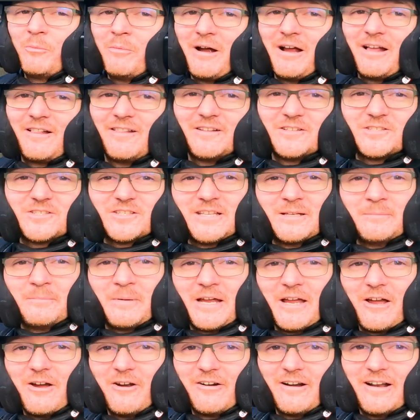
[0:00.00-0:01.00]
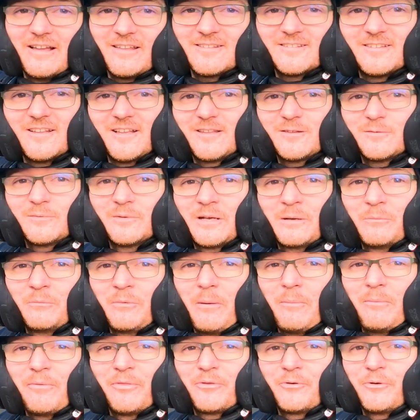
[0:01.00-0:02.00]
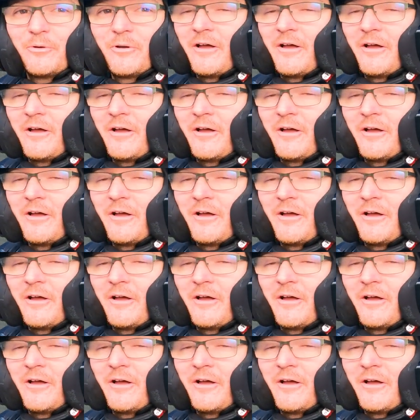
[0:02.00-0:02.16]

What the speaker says: mileage than my RS does when I'm ripping through